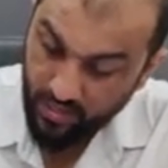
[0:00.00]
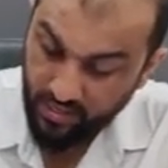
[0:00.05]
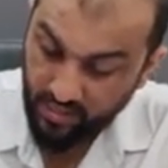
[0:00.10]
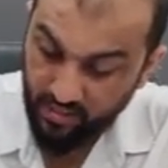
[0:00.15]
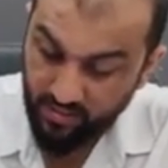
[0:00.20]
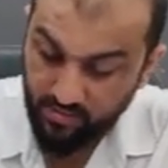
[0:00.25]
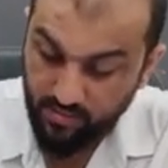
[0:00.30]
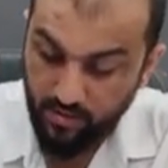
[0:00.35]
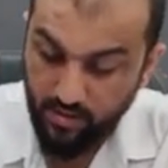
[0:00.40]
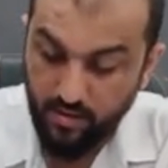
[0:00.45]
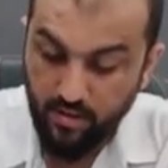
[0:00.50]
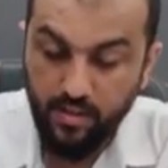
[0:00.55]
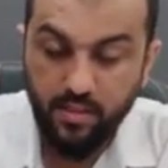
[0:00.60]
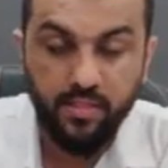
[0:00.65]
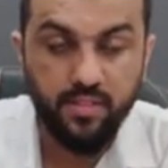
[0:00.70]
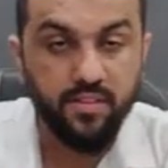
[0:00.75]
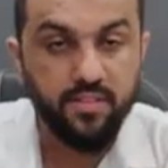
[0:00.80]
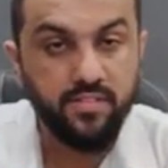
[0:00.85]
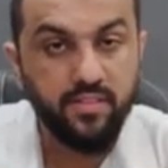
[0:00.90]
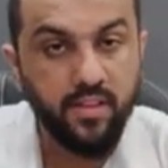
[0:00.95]
Reason:
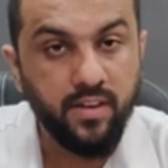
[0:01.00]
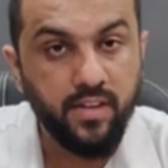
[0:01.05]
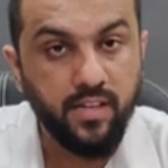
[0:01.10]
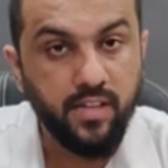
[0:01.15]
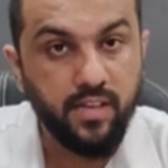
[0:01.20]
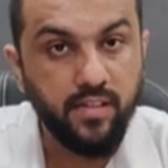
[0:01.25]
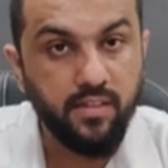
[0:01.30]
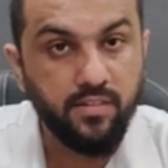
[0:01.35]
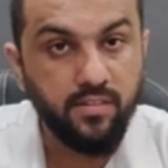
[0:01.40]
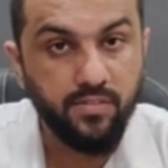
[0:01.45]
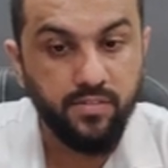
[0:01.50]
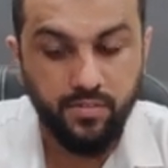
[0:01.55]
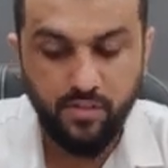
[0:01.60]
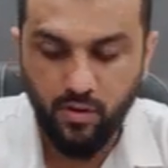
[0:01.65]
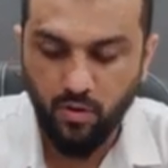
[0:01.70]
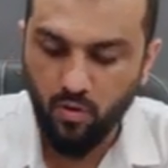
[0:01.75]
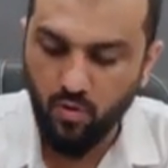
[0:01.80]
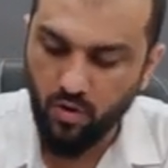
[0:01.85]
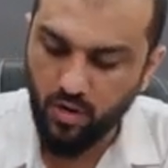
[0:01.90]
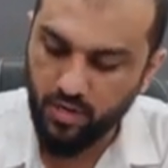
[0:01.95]
this increases
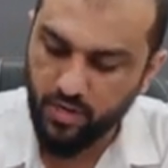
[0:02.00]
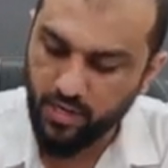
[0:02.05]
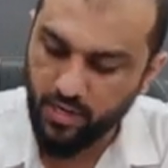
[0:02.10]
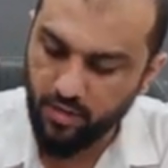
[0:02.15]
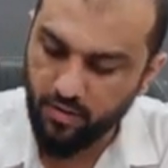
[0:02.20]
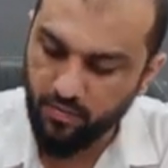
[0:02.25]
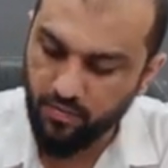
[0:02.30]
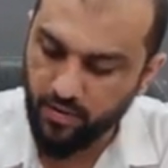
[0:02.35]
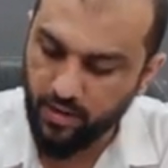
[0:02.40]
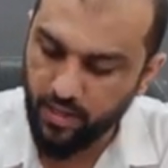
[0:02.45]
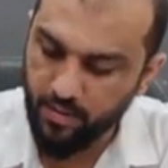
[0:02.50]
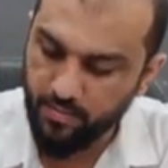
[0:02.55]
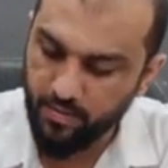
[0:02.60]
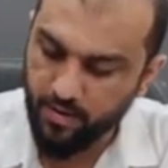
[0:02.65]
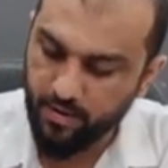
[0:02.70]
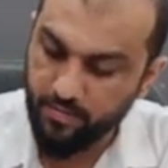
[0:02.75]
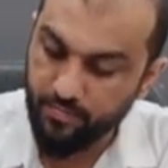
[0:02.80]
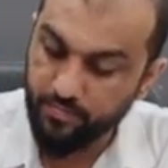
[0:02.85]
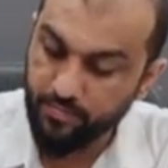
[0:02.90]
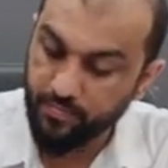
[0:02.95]
the quality of
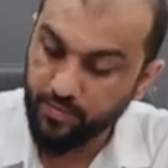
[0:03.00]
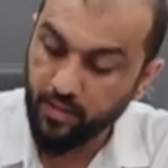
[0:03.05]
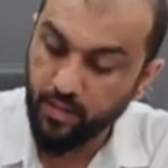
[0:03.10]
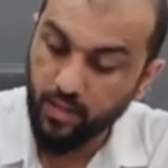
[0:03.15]
labor.